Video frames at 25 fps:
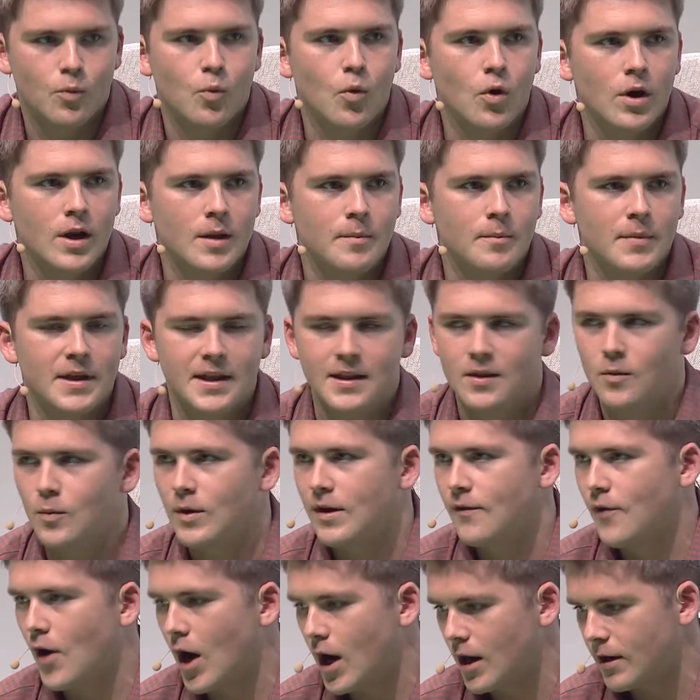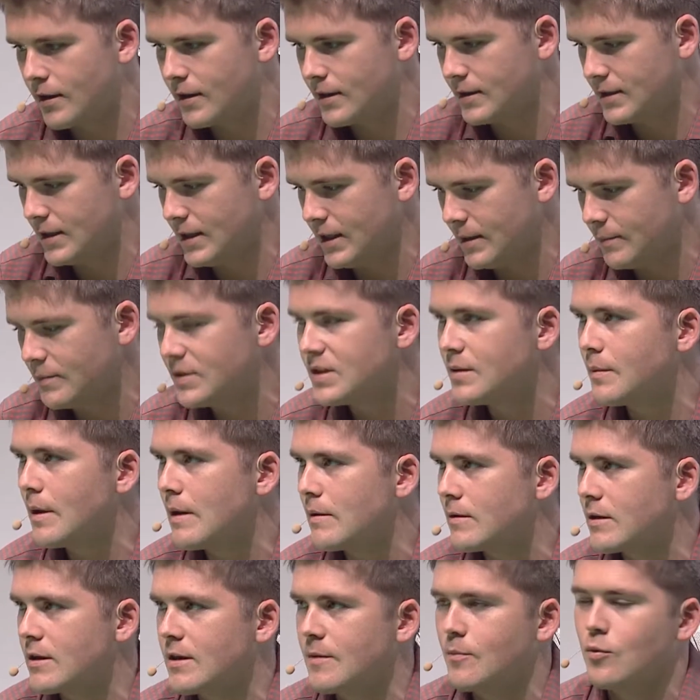One, it means we have hired the team to be
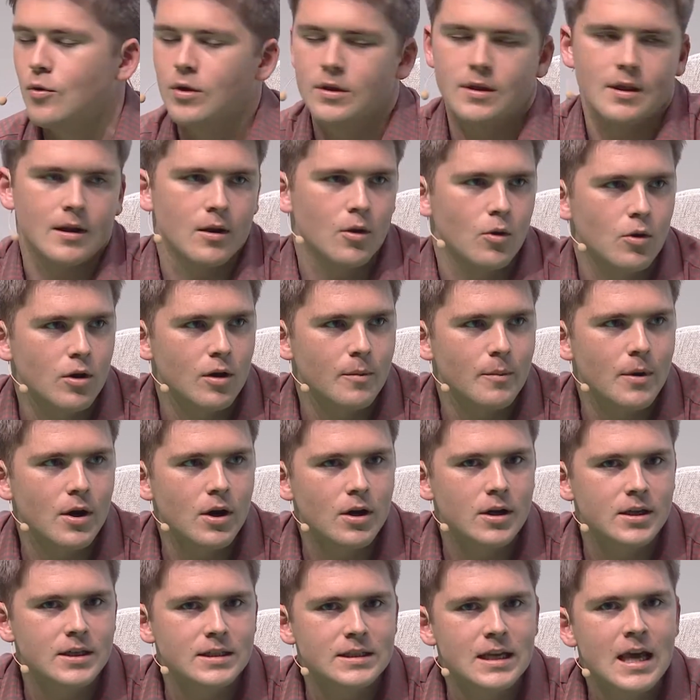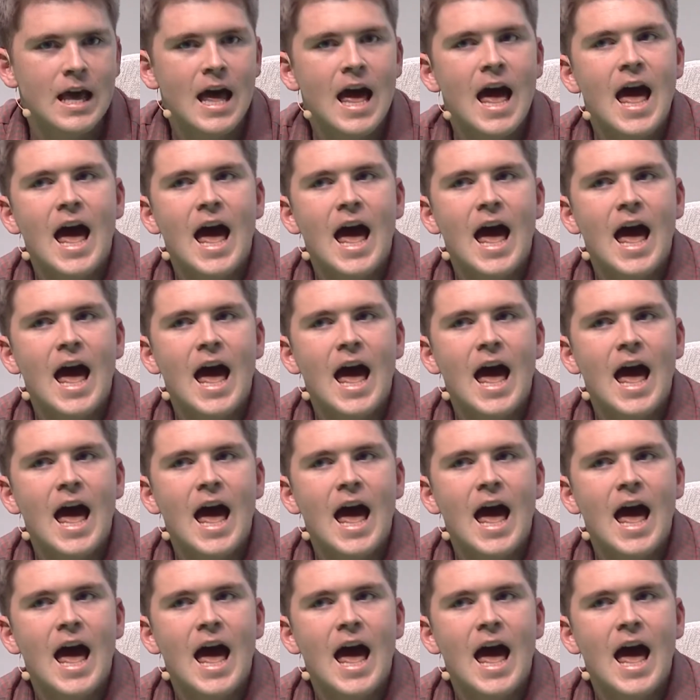able to support the local market.